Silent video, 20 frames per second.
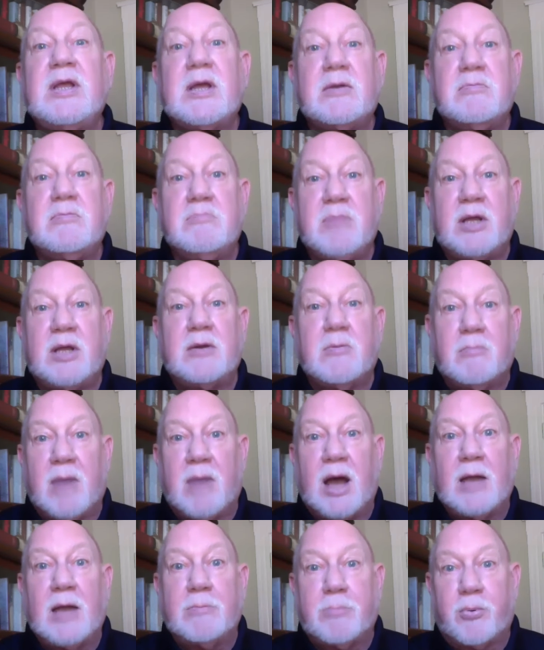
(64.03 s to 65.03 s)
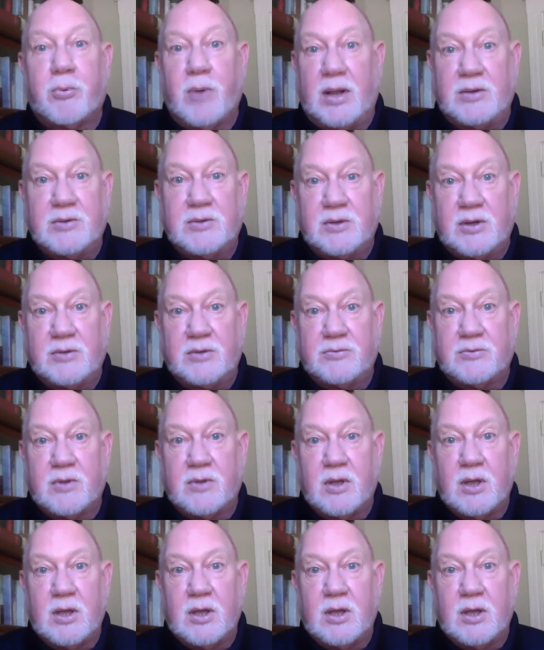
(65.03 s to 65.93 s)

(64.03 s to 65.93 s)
admit my prejudice,